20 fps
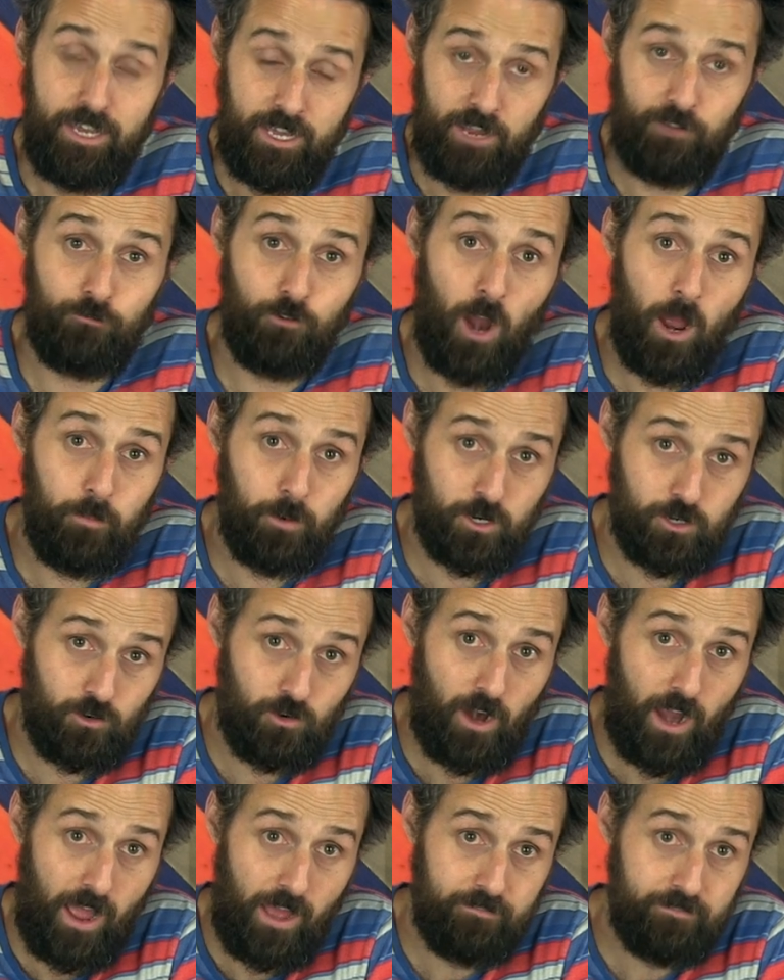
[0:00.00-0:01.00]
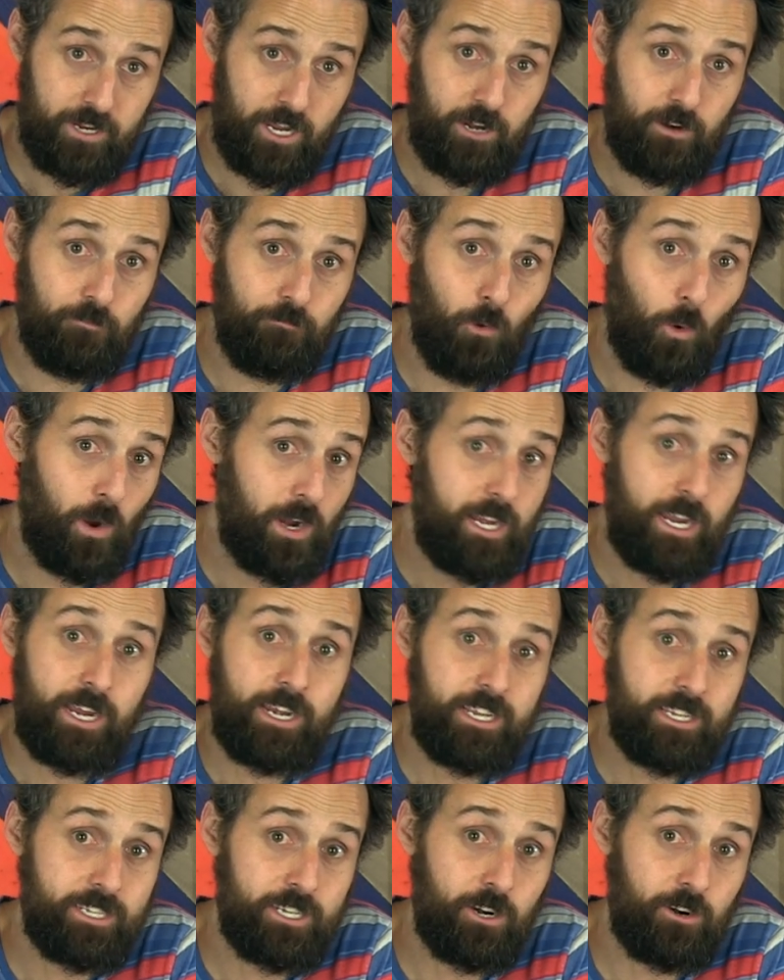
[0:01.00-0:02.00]
If Robert Kraft can avoid
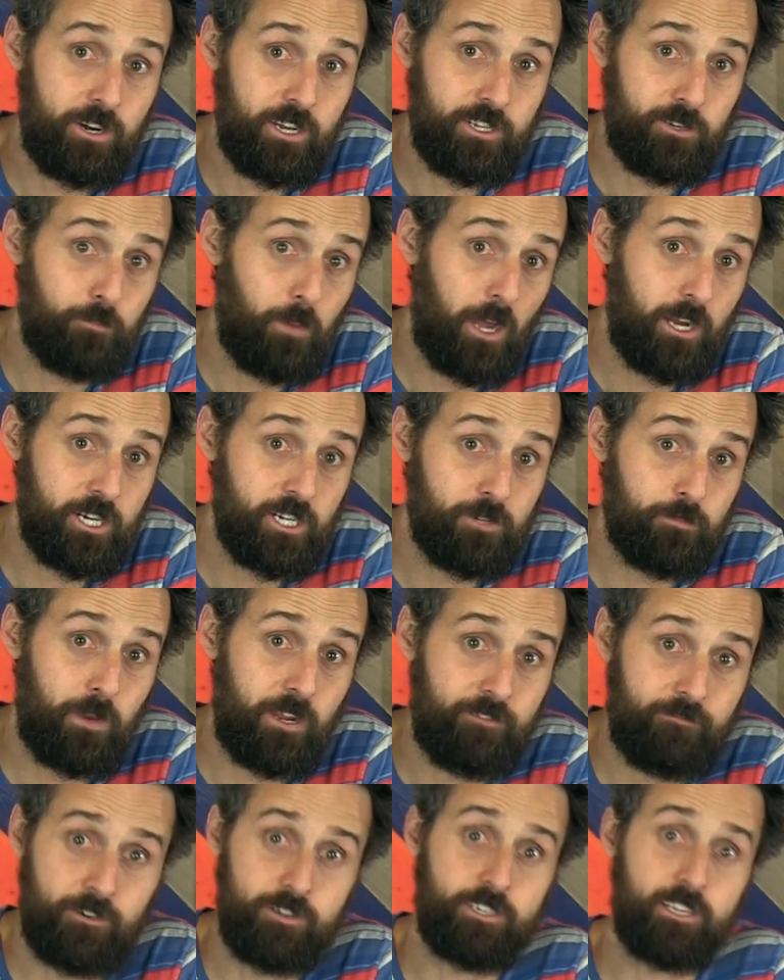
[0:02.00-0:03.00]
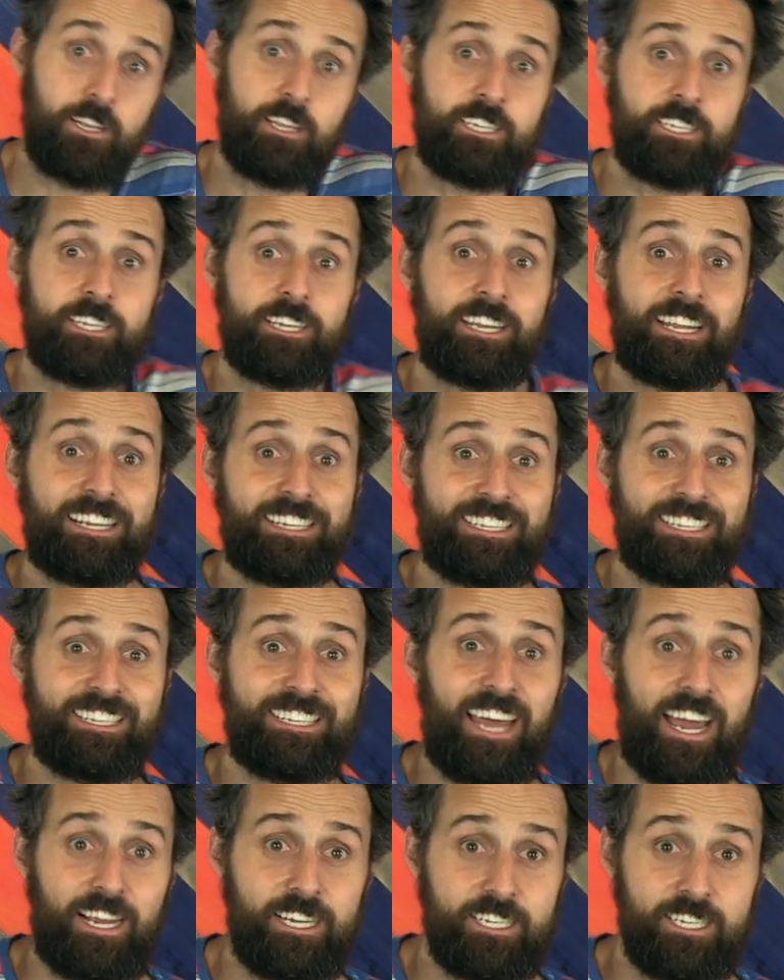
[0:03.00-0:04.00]
any serious punishment for soliciting
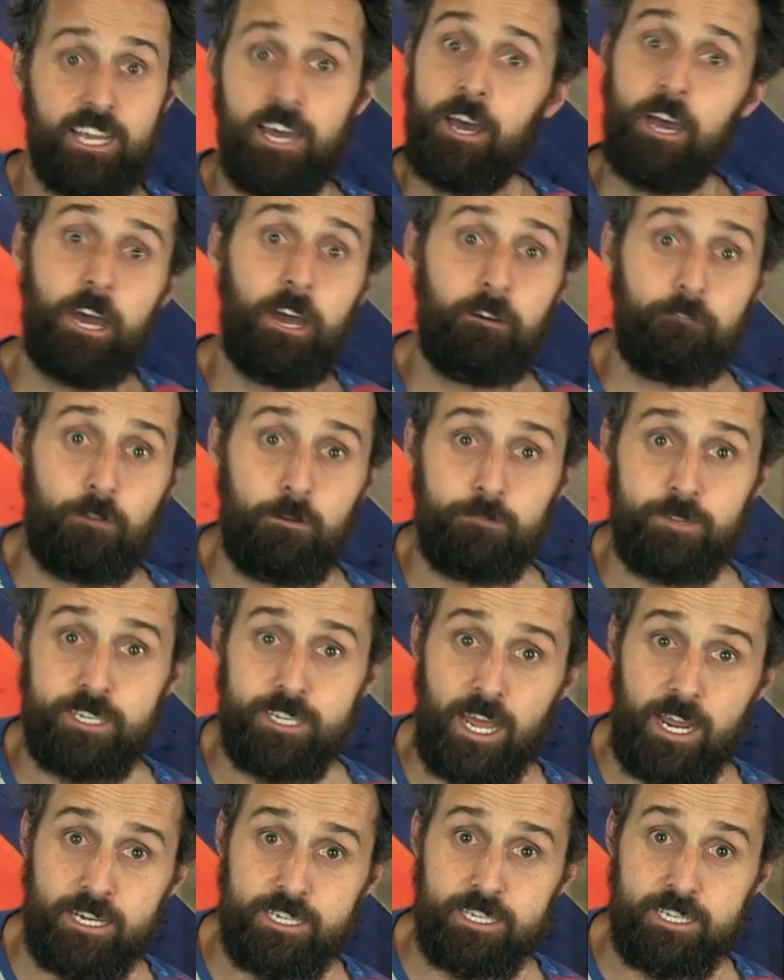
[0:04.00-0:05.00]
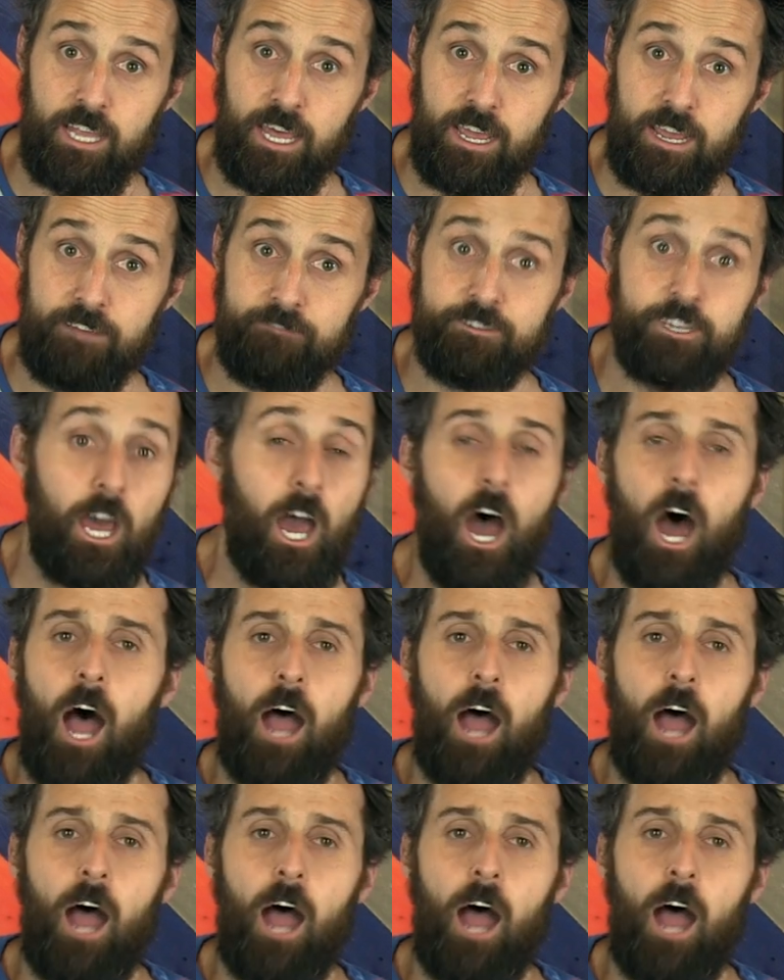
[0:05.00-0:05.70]
sex from sex slaves,